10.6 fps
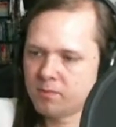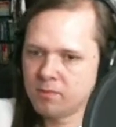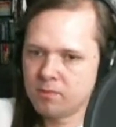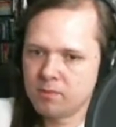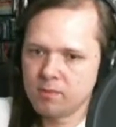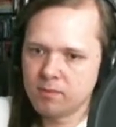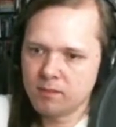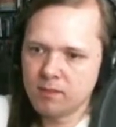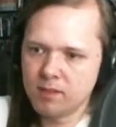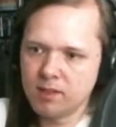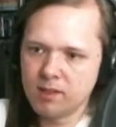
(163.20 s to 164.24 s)

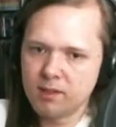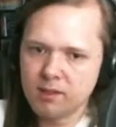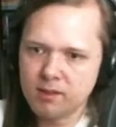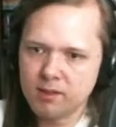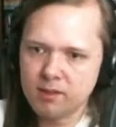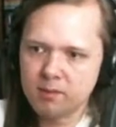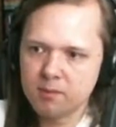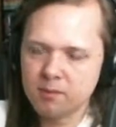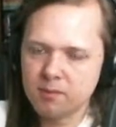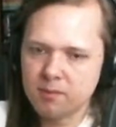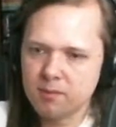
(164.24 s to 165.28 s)

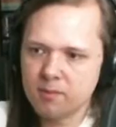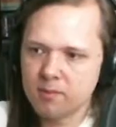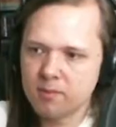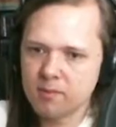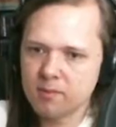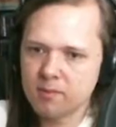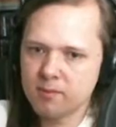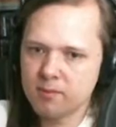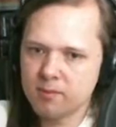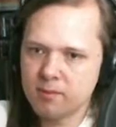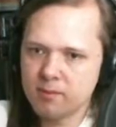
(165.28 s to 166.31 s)

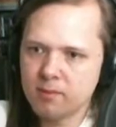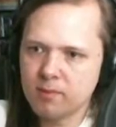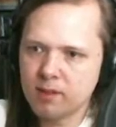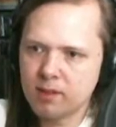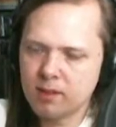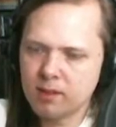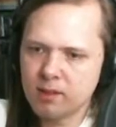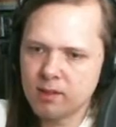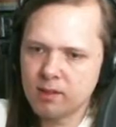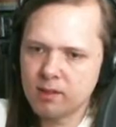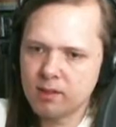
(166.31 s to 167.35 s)
(no one is talking)